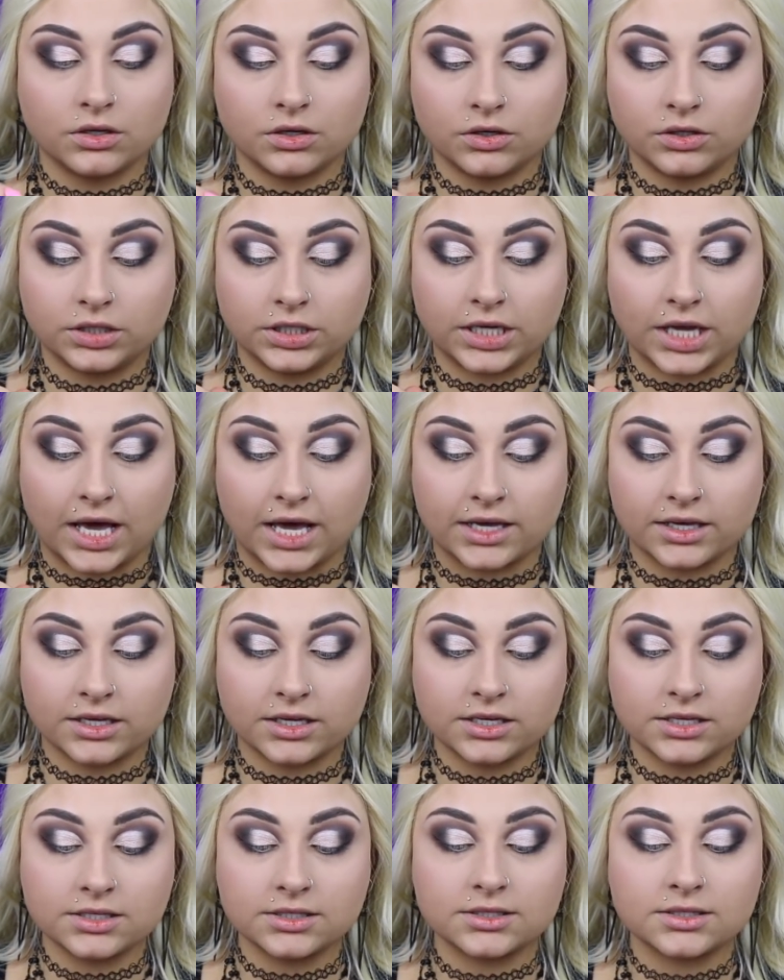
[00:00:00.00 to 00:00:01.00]
hooded eye
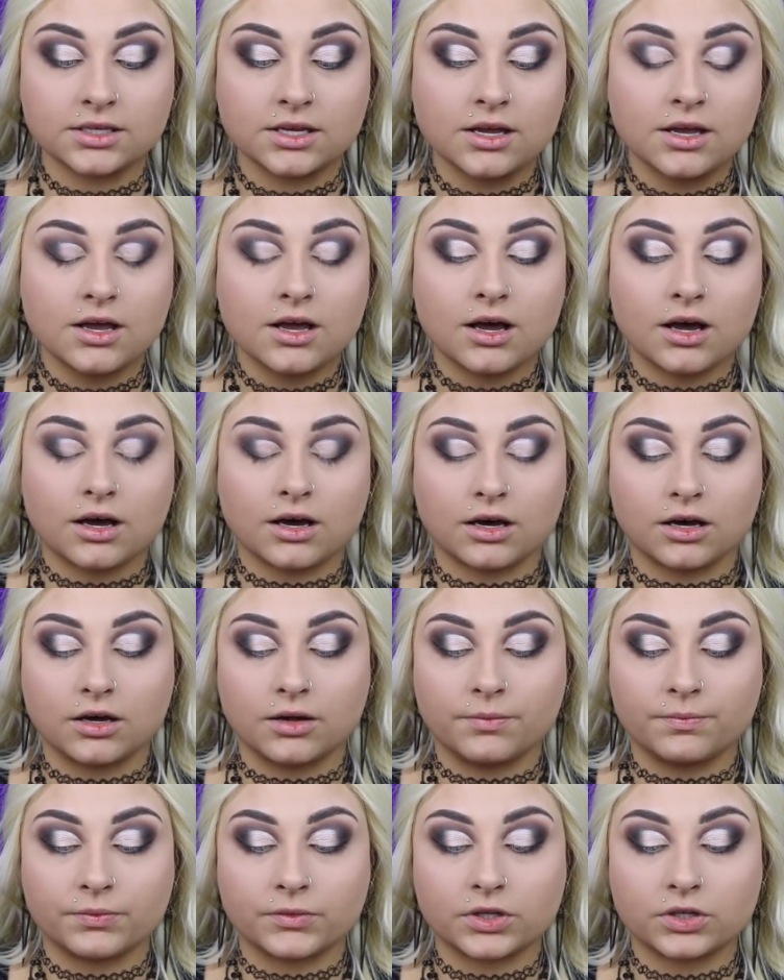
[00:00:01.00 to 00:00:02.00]
is,
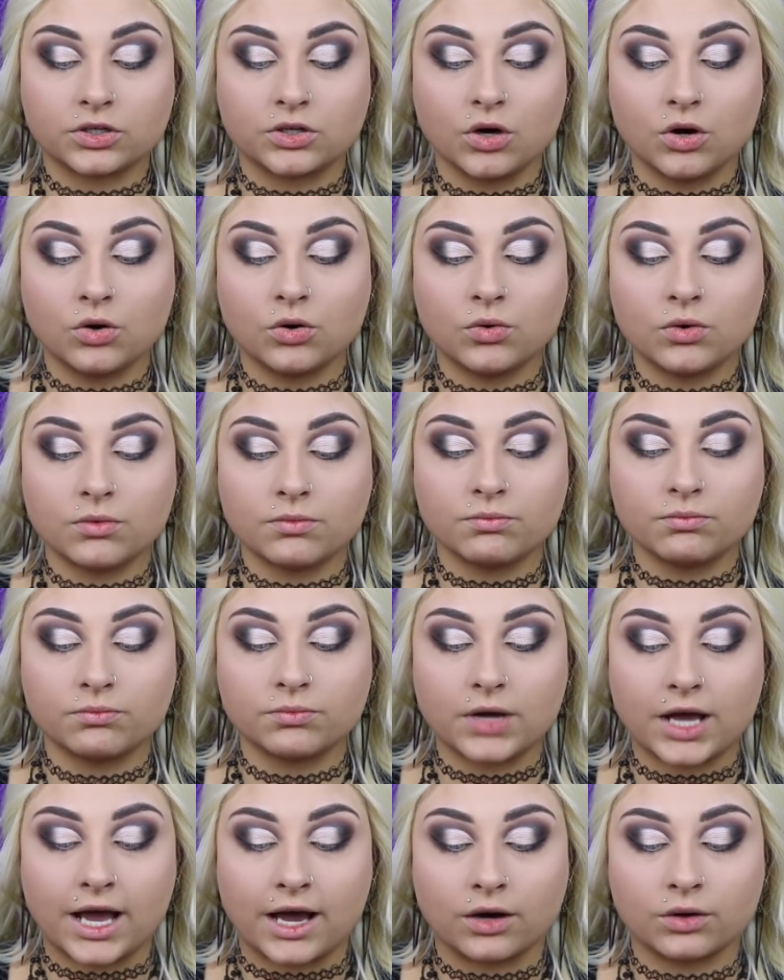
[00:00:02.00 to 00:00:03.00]
go
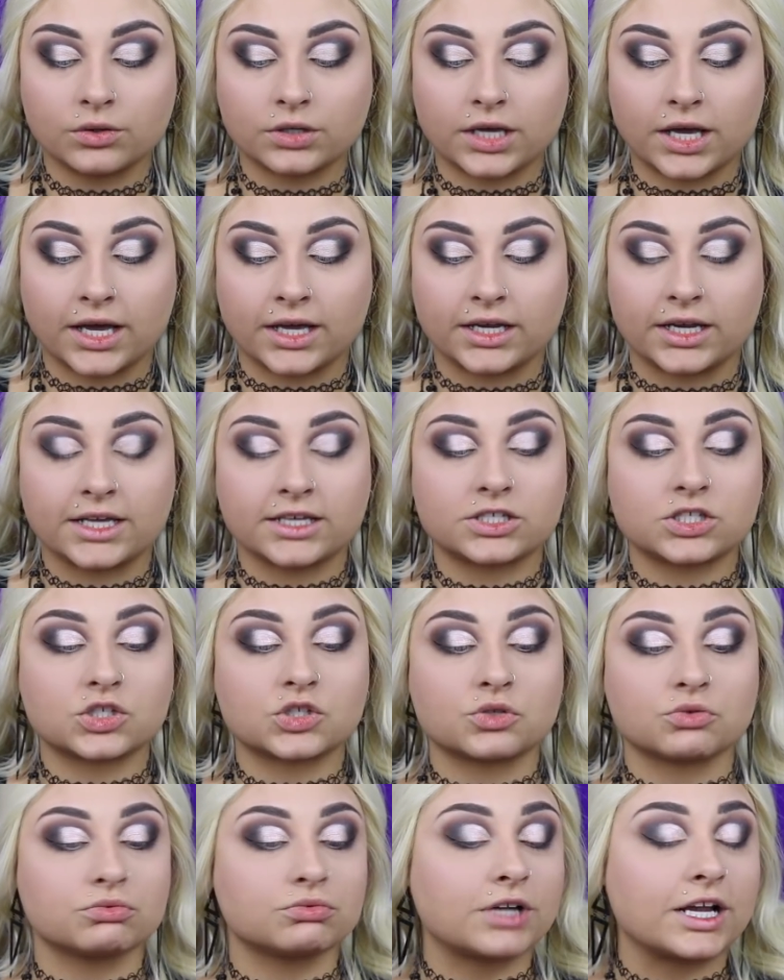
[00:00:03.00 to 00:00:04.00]
out at a
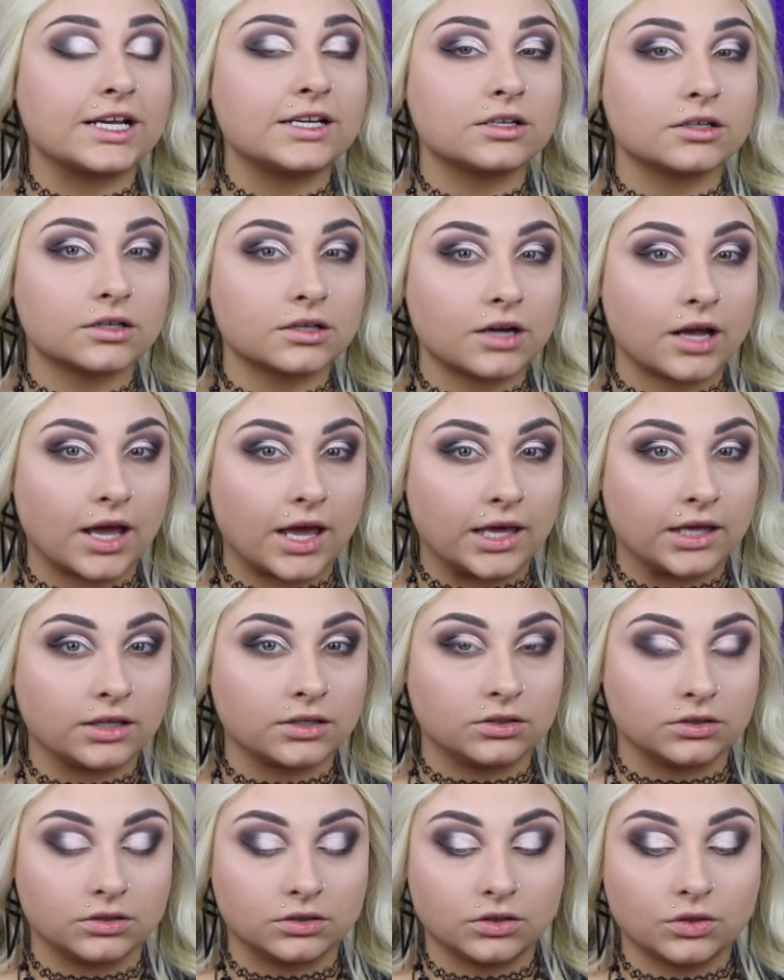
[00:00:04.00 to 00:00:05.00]
straighter
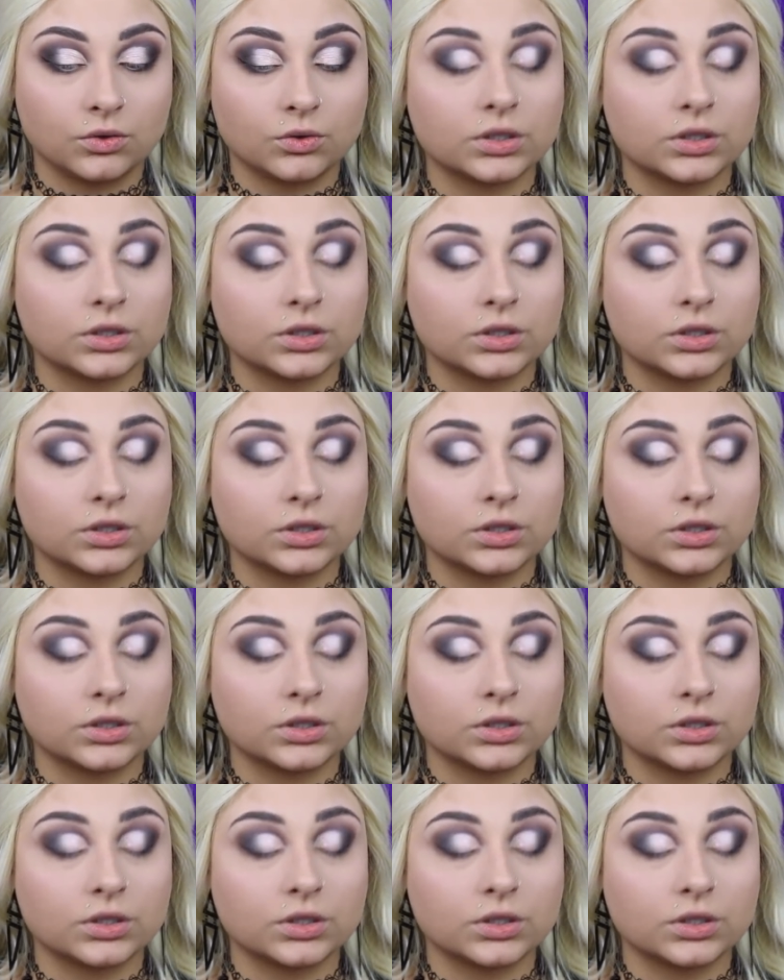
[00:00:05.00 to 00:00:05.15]
angle,